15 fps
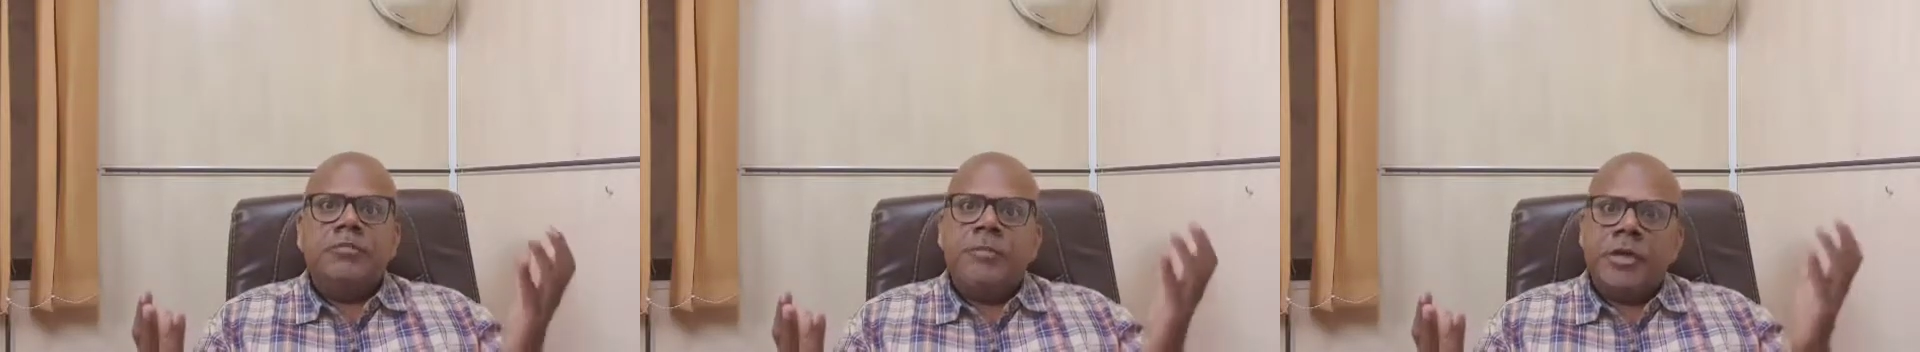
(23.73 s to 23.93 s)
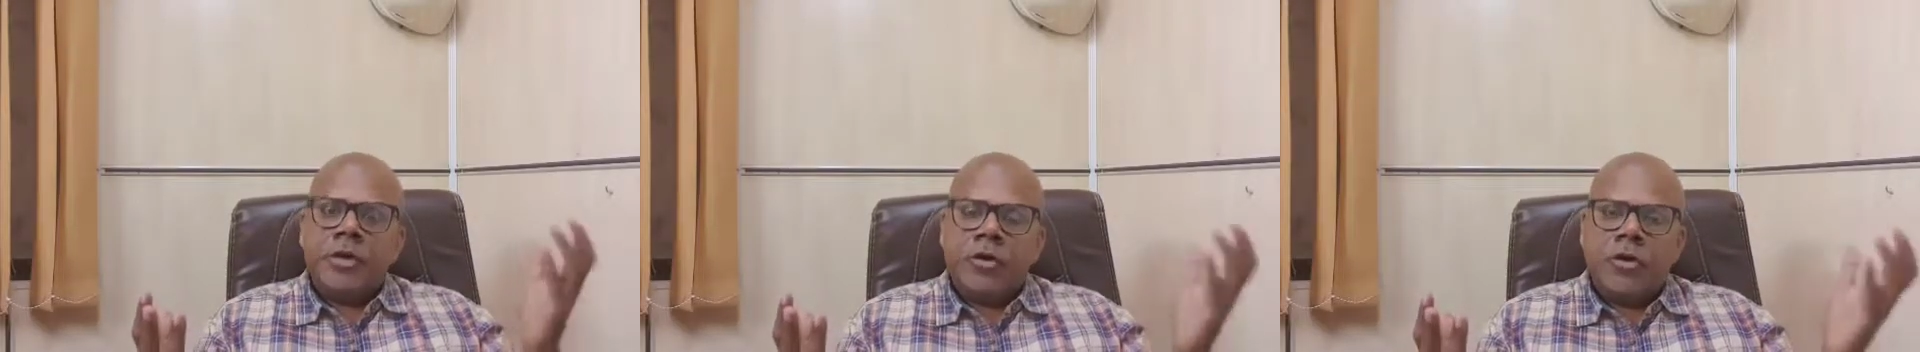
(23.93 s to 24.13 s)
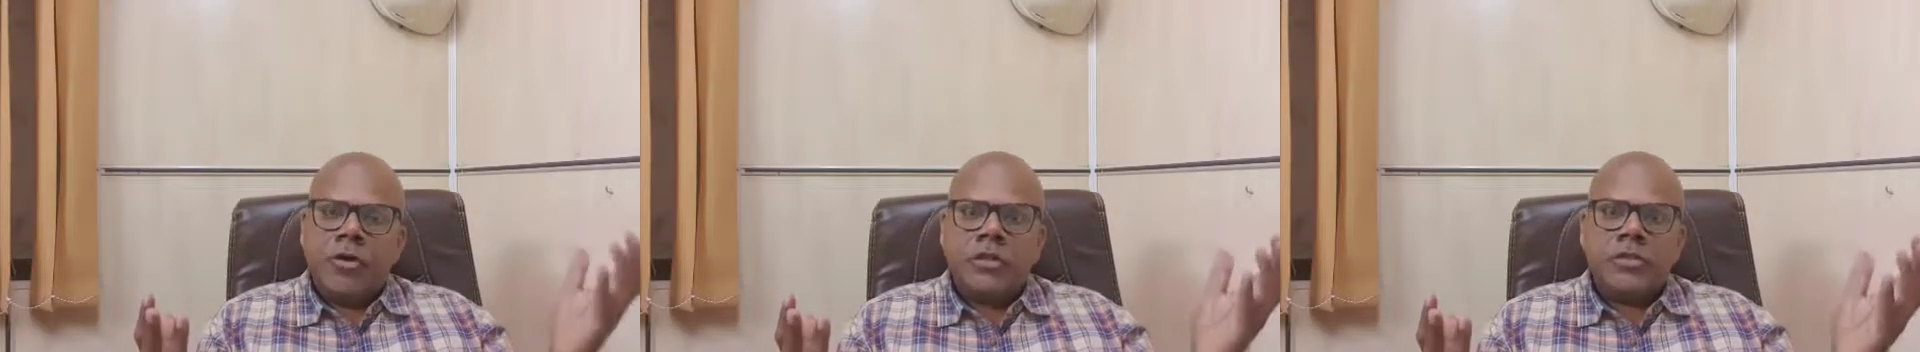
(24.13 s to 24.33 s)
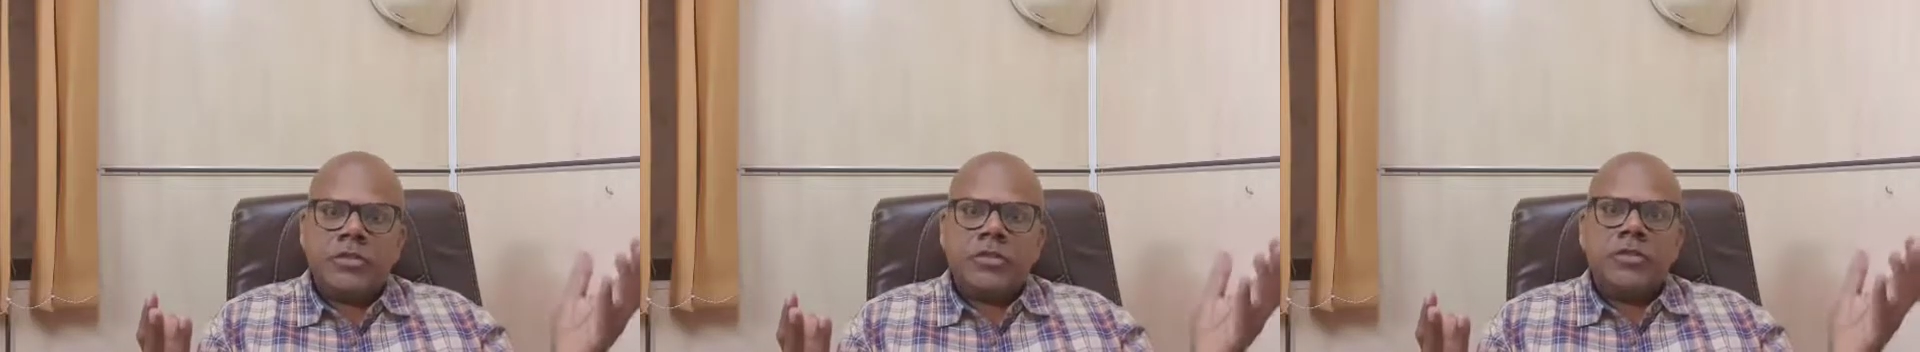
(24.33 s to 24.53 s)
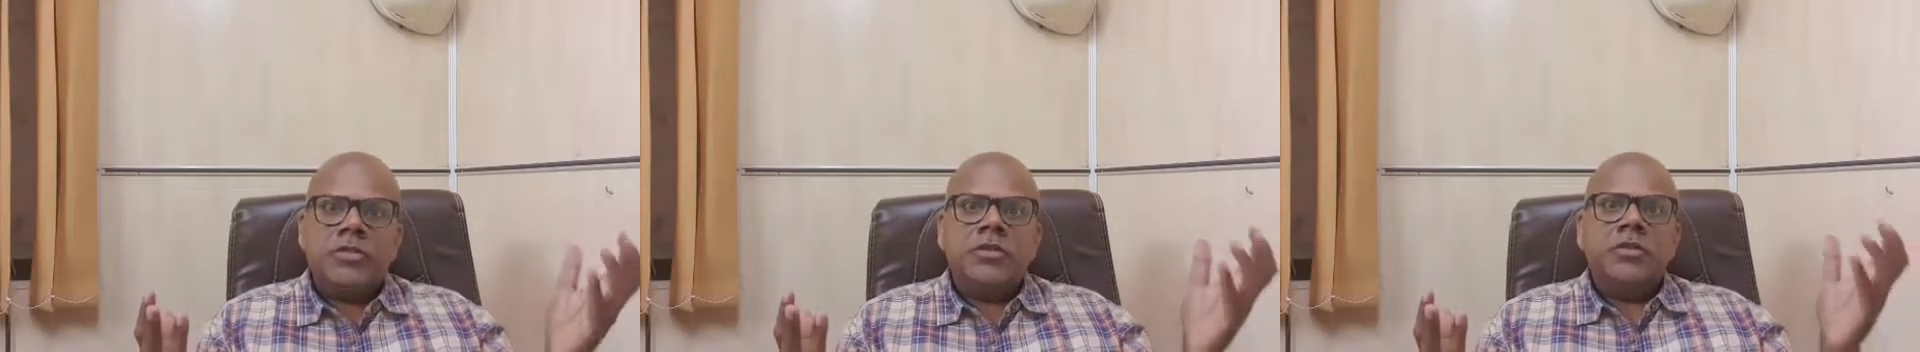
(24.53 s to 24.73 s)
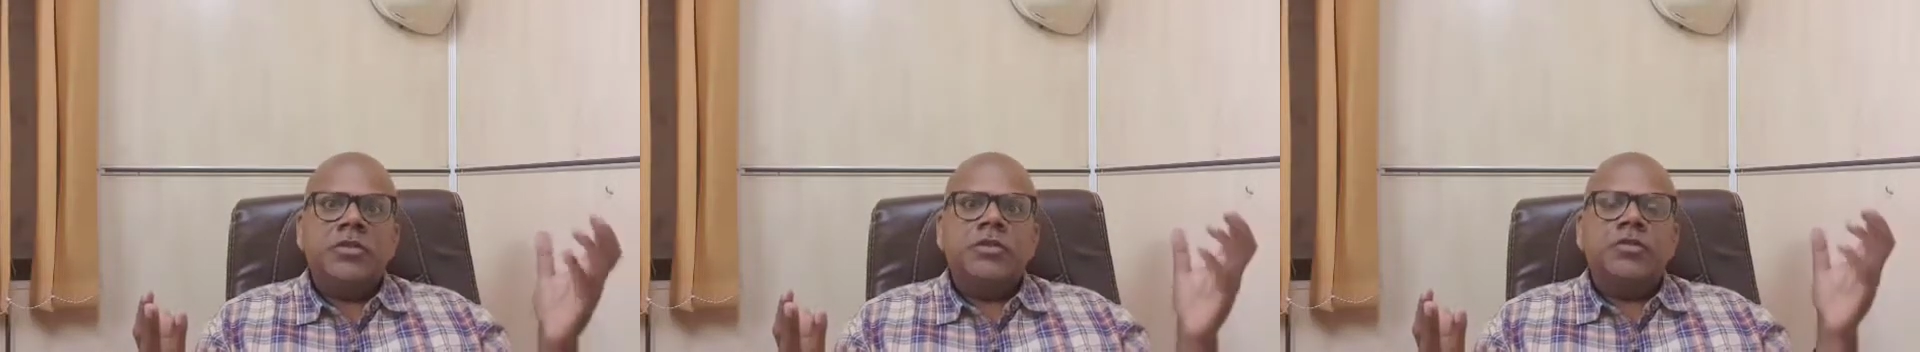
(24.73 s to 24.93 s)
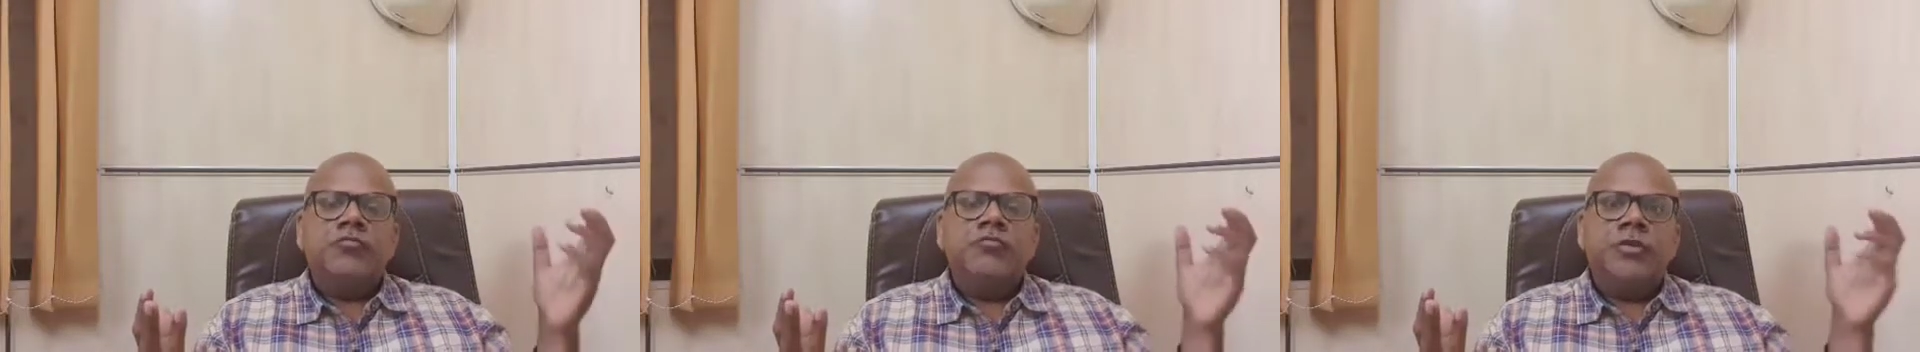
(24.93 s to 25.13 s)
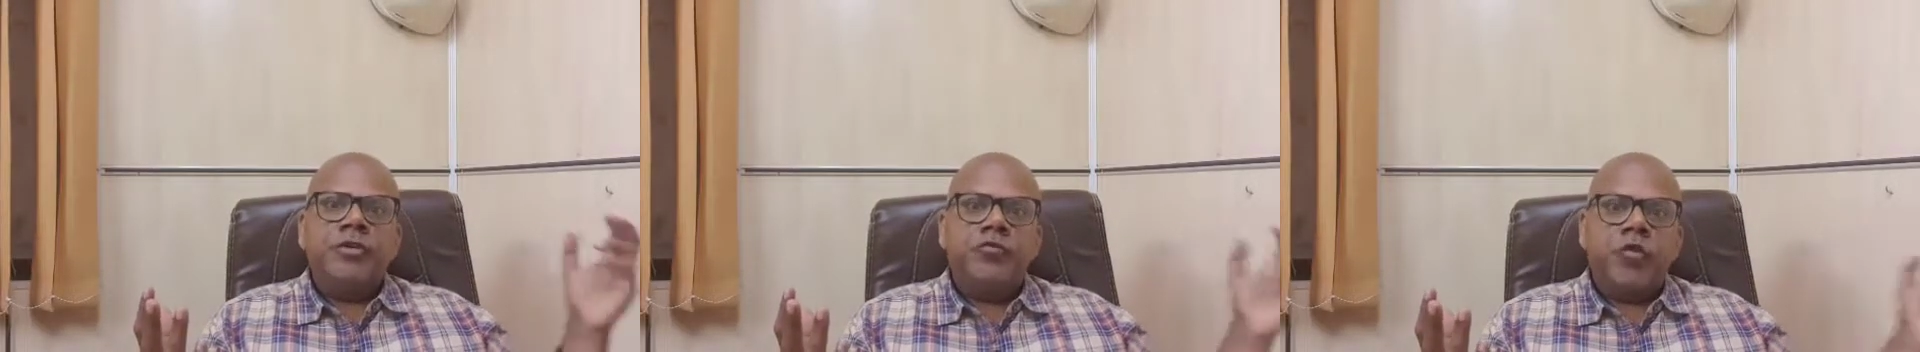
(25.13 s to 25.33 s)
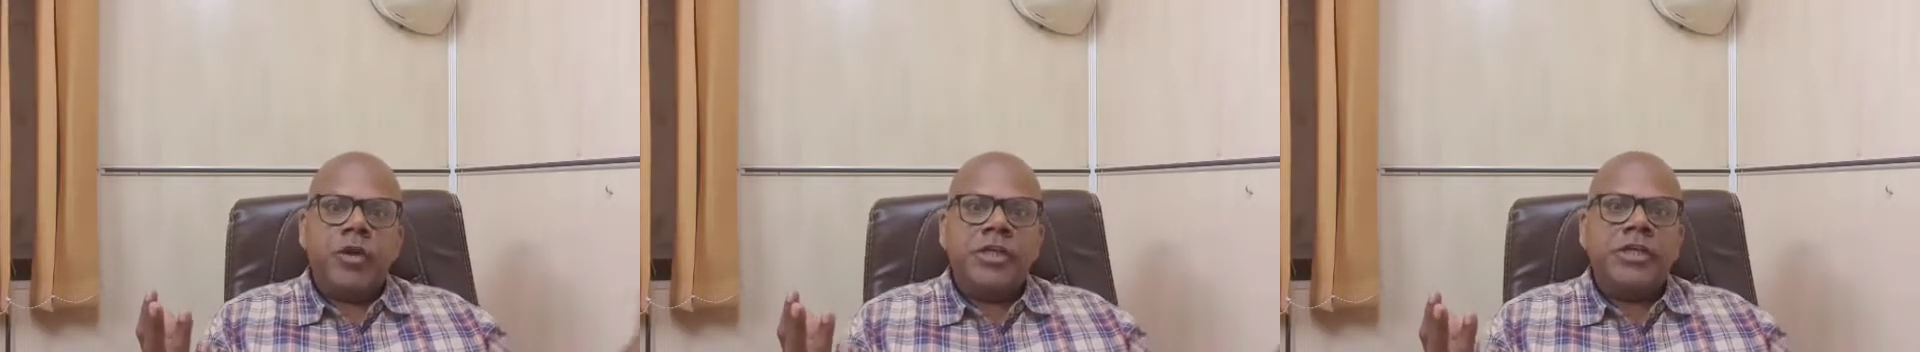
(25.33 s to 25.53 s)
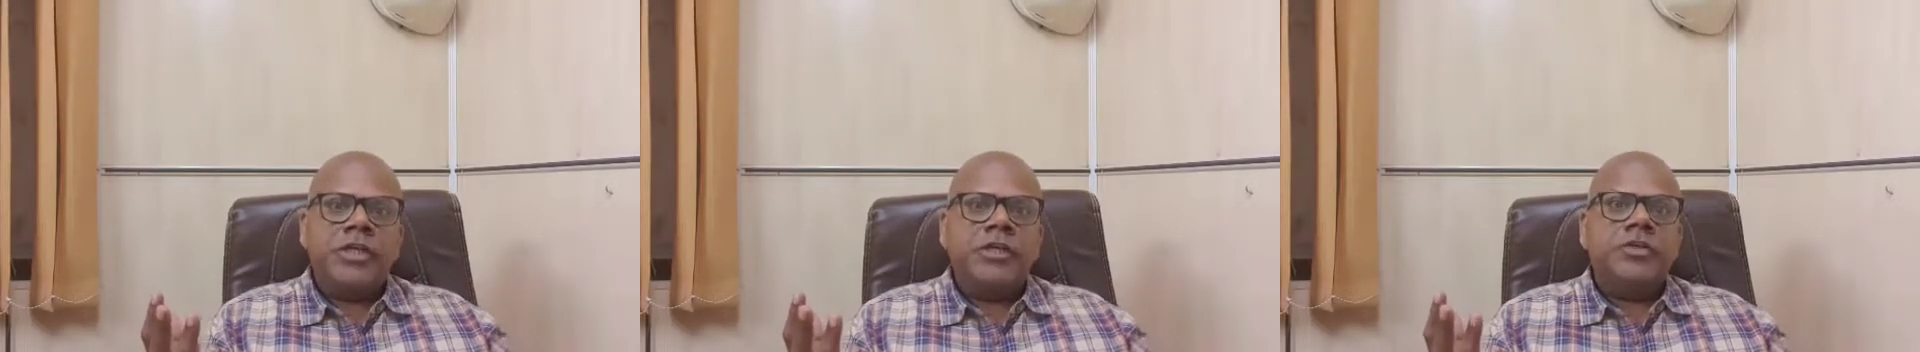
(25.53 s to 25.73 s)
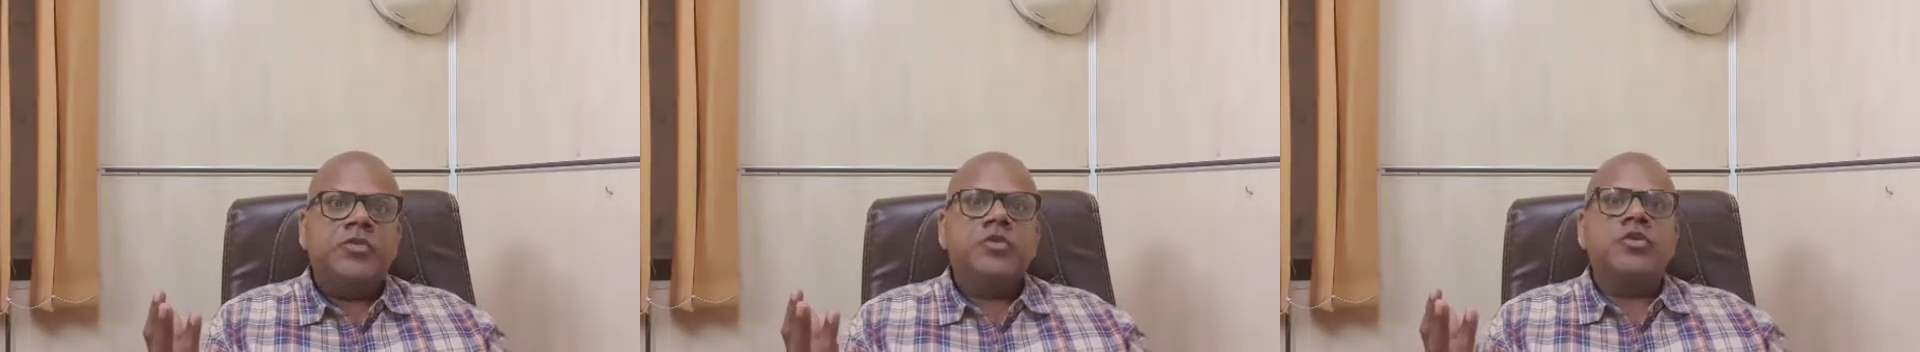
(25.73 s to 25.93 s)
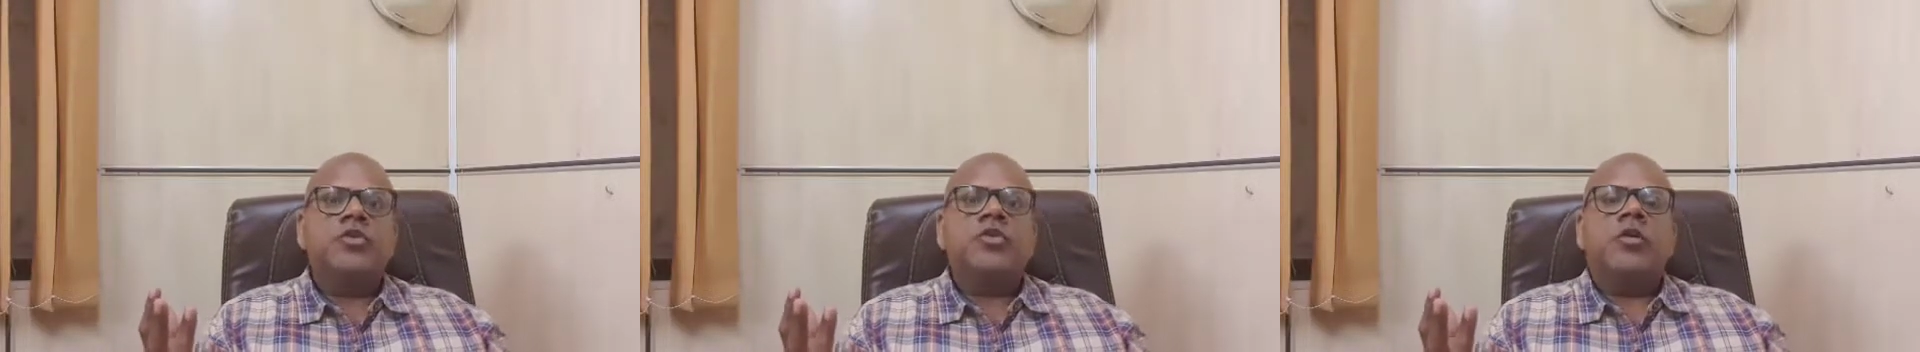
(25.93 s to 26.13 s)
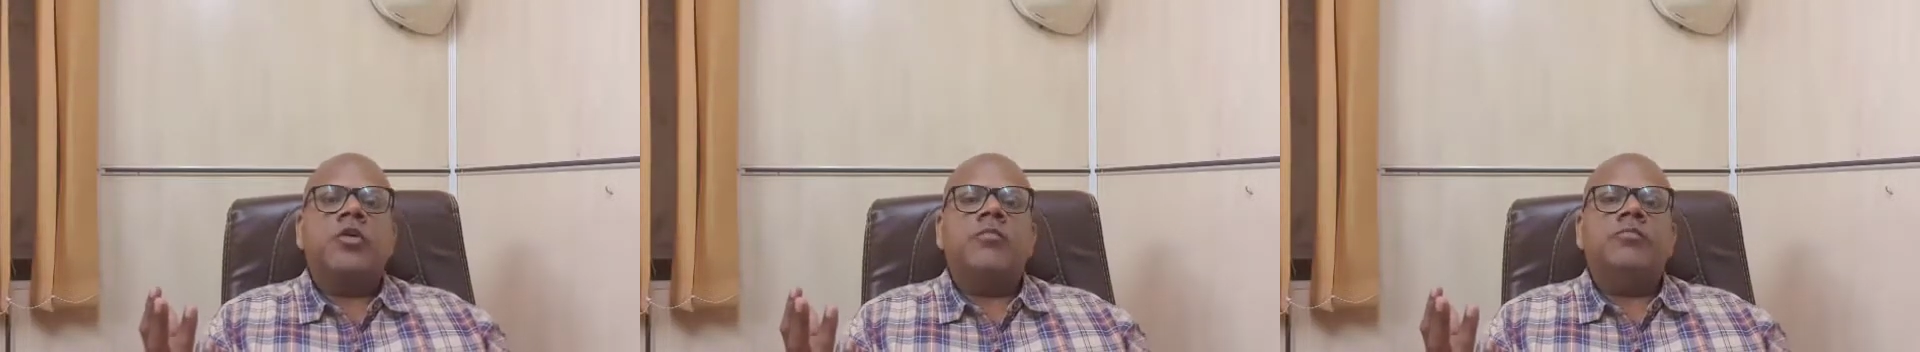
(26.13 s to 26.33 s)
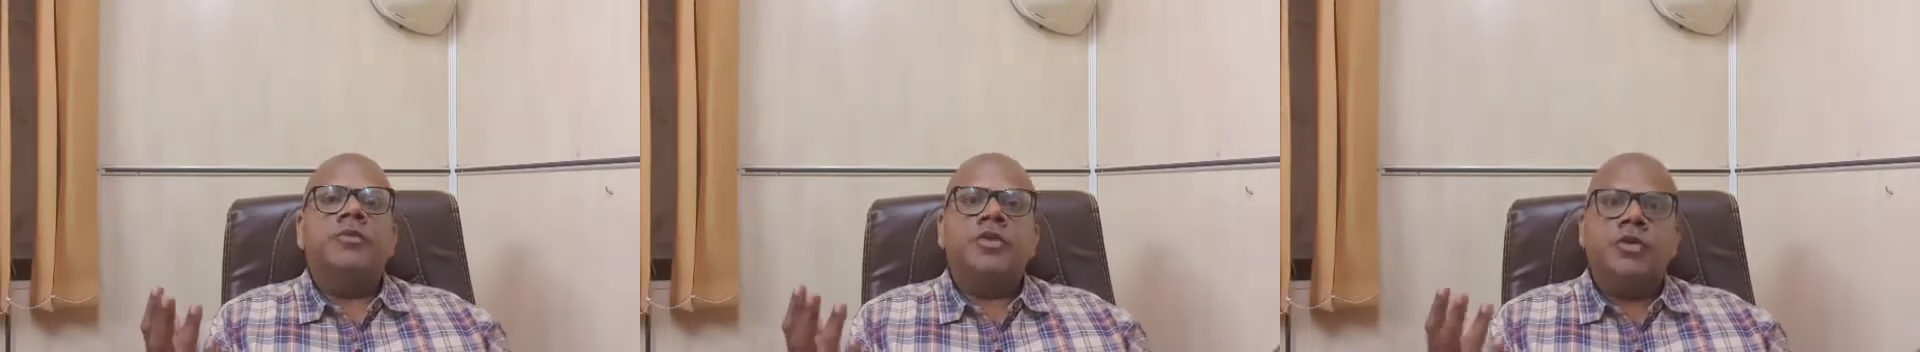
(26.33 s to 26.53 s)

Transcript: because we wanted to stop